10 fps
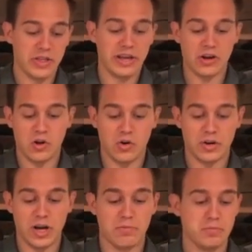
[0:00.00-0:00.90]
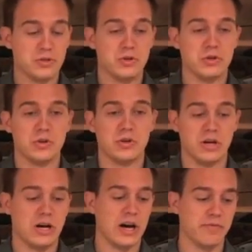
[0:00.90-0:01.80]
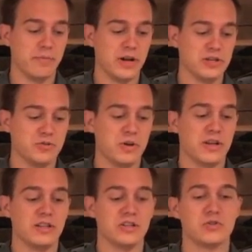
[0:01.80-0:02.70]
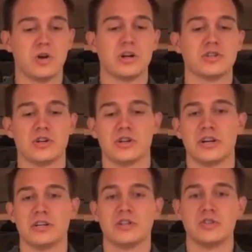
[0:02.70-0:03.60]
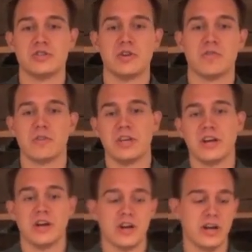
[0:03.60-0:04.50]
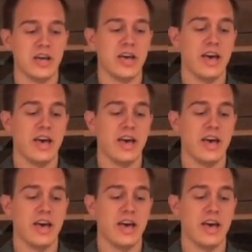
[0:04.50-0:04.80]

they can hold up to a lot of punishment in the dishwasher and use over the year.